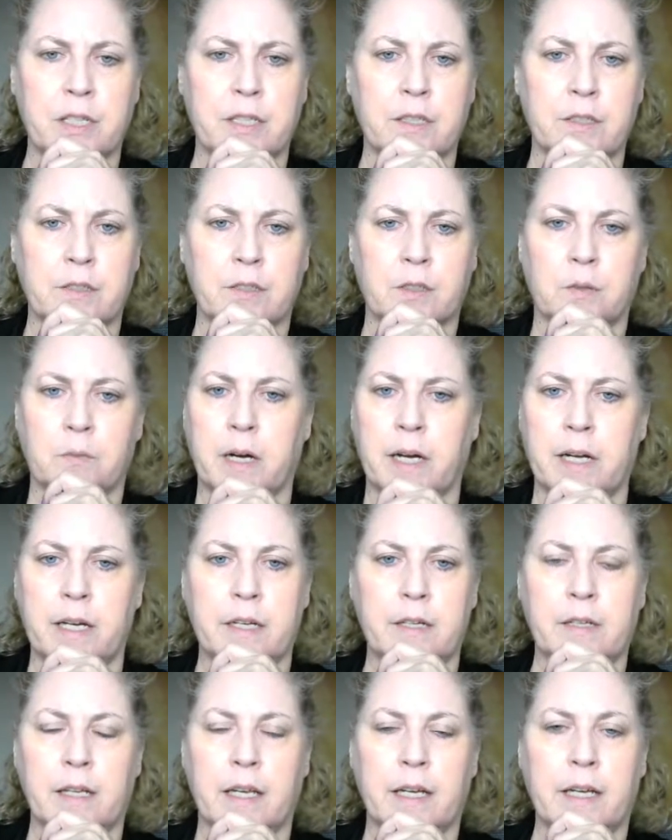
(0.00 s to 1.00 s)
I don't know why
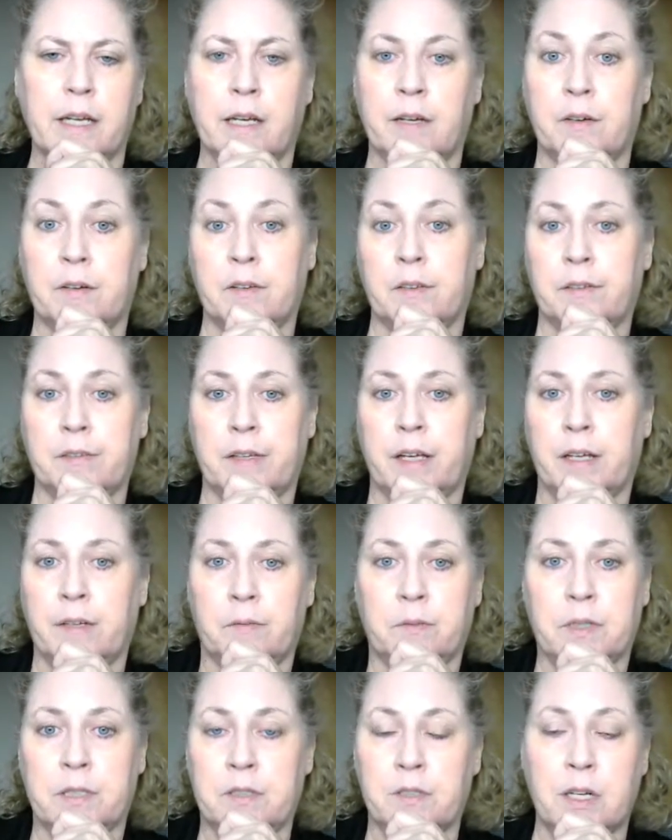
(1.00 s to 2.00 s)
you have that
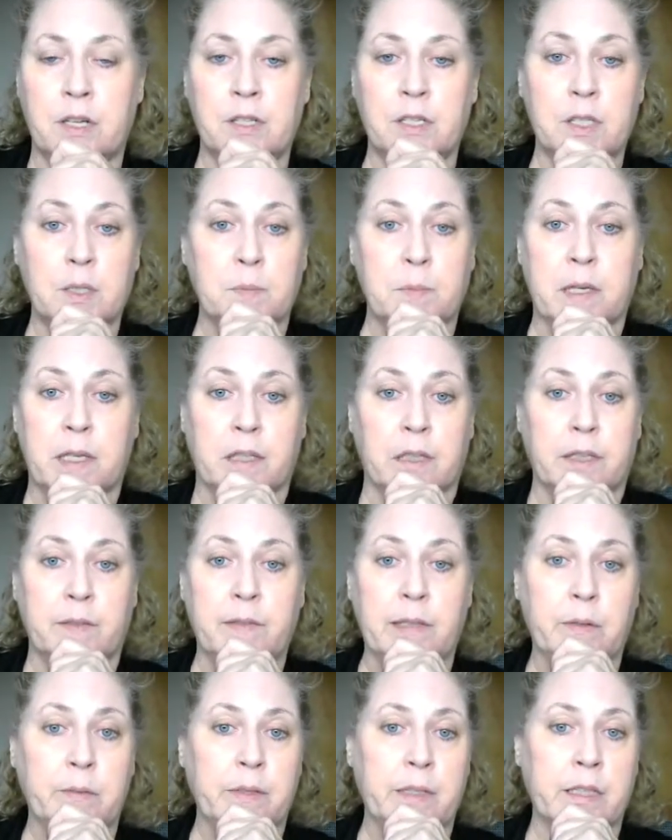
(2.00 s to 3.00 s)
one. So I've just been
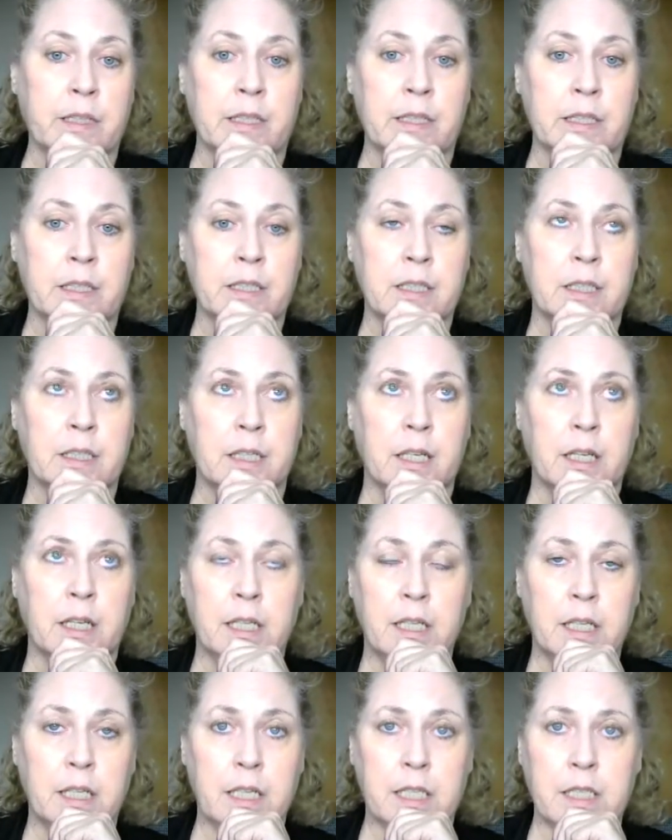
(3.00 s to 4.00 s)
living with it
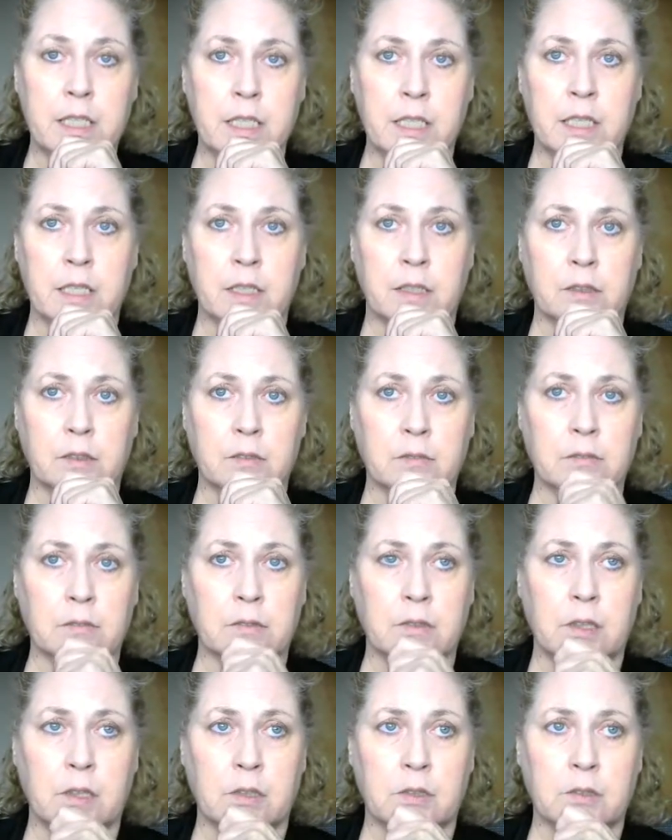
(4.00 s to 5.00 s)
until,
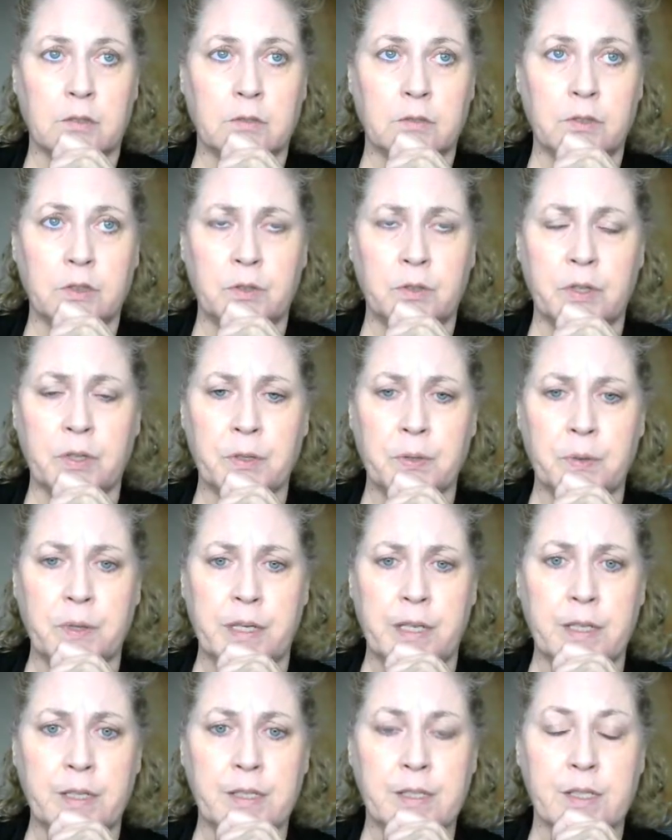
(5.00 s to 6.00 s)
2 or 3
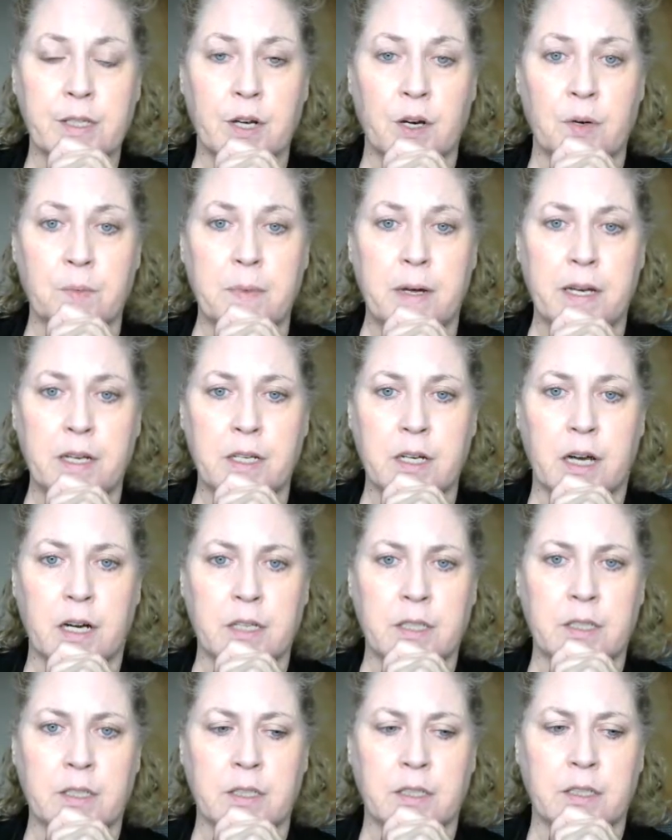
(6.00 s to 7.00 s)
years ago, my
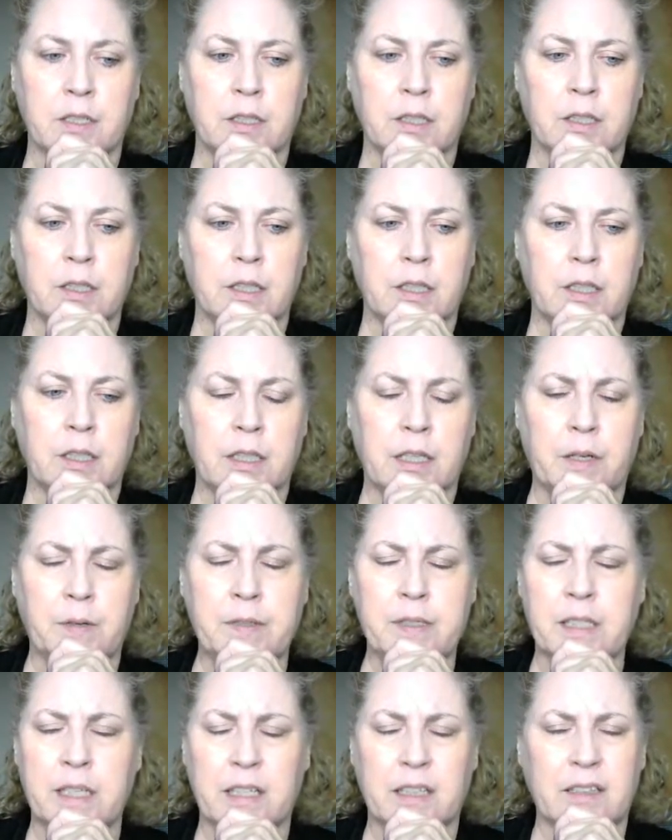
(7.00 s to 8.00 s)
doctor, I
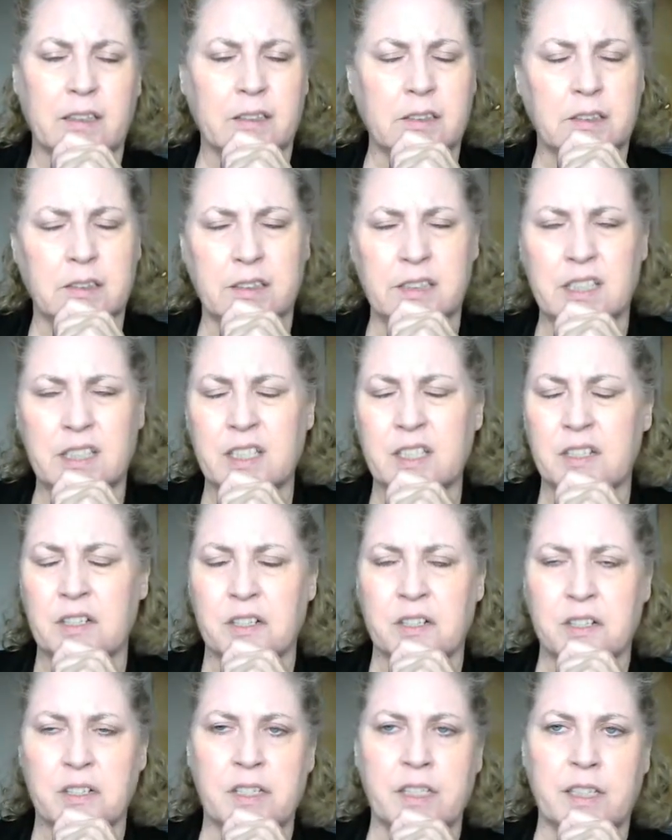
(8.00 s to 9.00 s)
was like, oh, it just
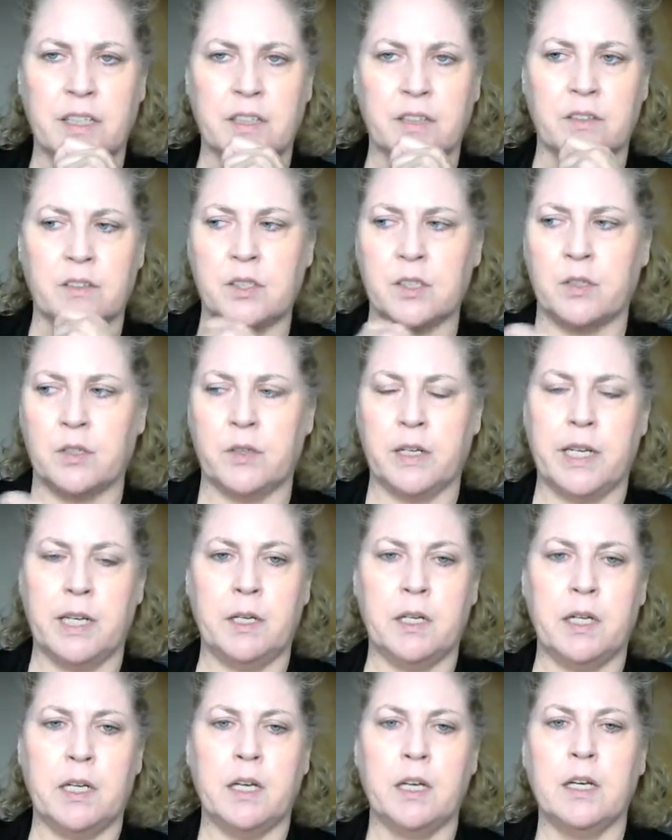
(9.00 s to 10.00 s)
hurt, so
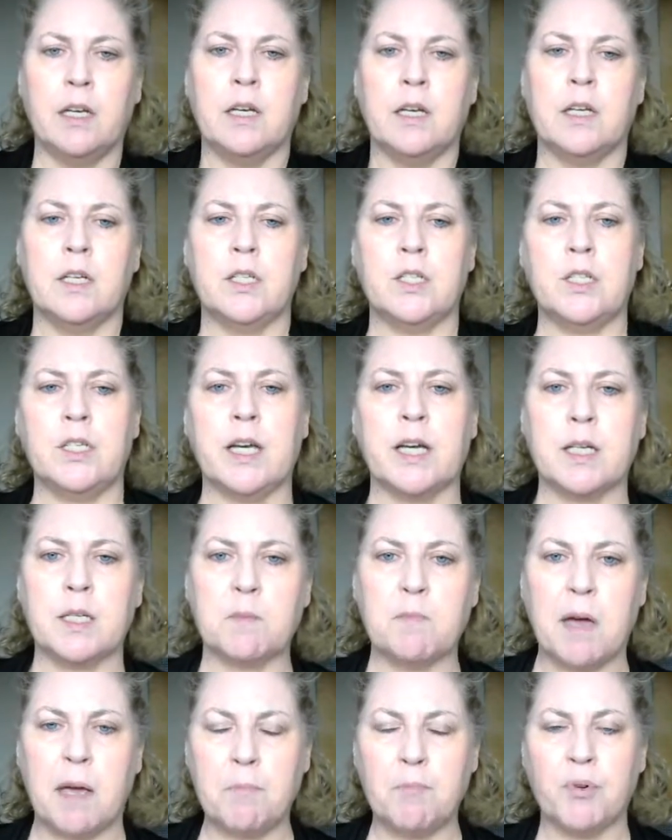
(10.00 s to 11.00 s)
he checked
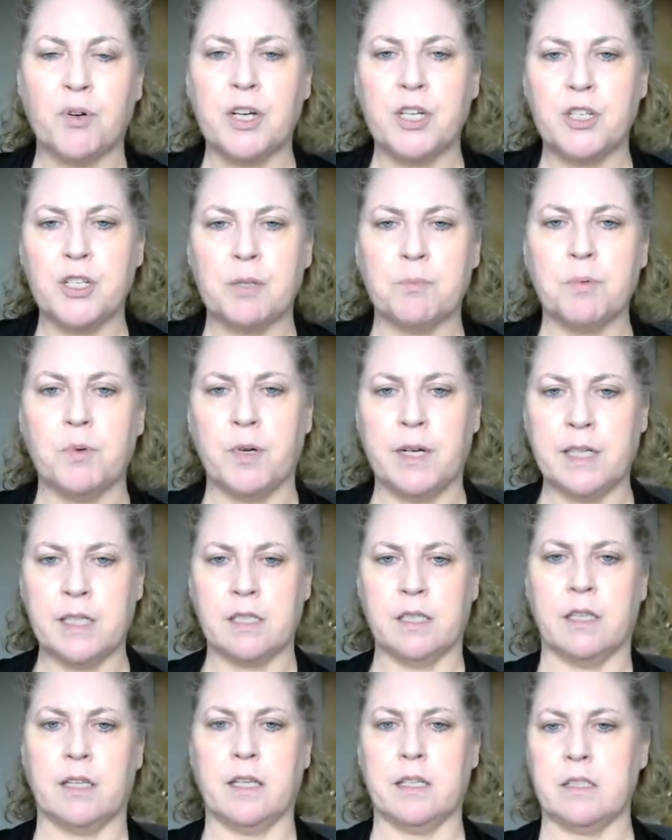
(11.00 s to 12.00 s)
my pressure points
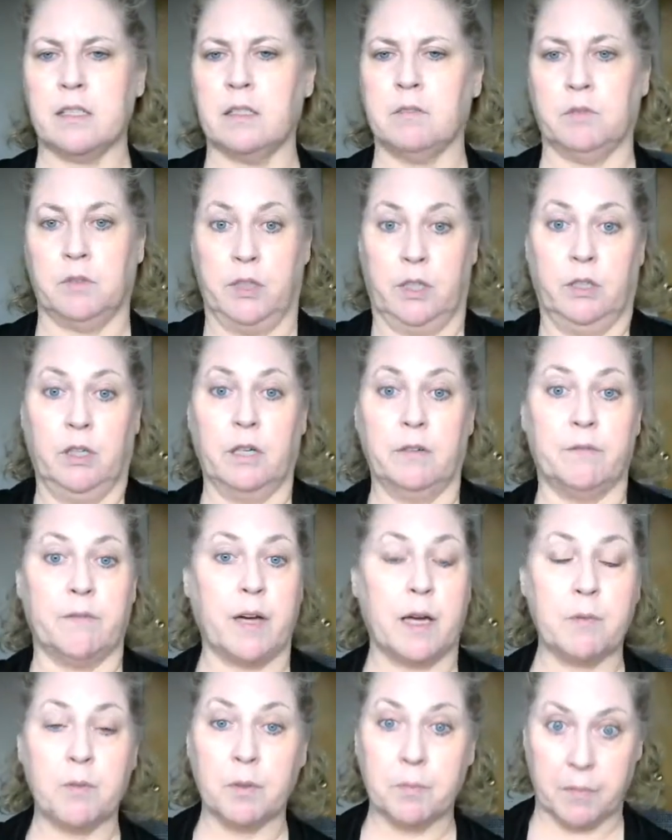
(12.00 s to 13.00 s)
and all. He said, well, you have
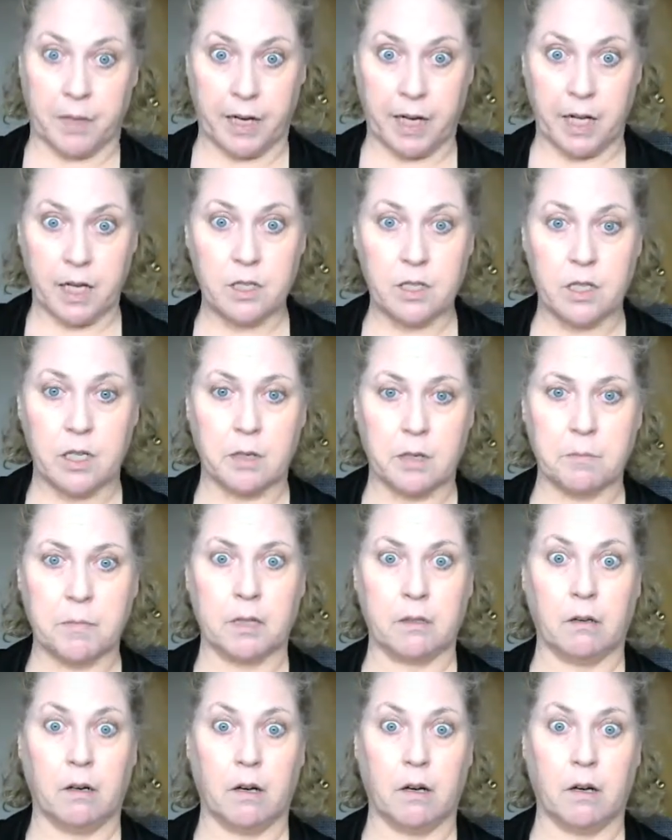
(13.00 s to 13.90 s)
fibromyalgia.